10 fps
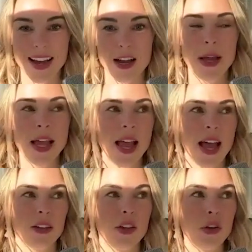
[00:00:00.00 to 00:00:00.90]
um
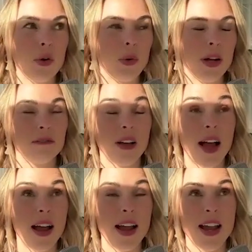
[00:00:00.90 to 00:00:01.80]
you know
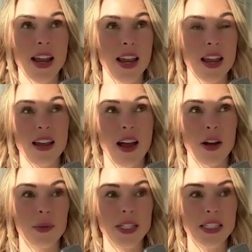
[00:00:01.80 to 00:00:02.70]
i
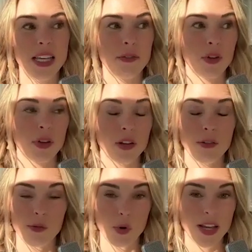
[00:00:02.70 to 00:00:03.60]
i always say if you can
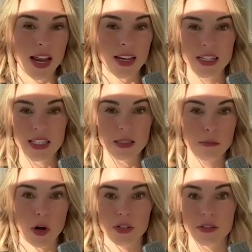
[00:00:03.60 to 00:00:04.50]
avoid any
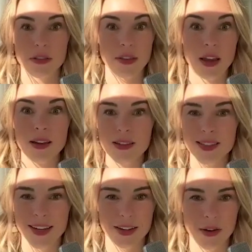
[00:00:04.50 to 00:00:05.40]
smart
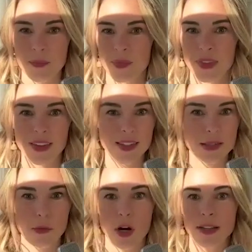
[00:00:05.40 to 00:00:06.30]
things like
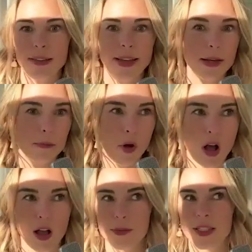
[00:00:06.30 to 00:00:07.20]
smart light
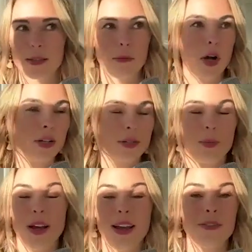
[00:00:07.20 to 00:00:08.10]
bulbs smart
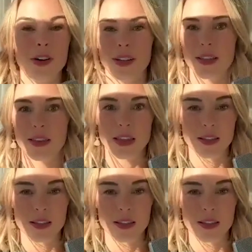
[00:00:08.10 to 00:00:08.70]
whatever like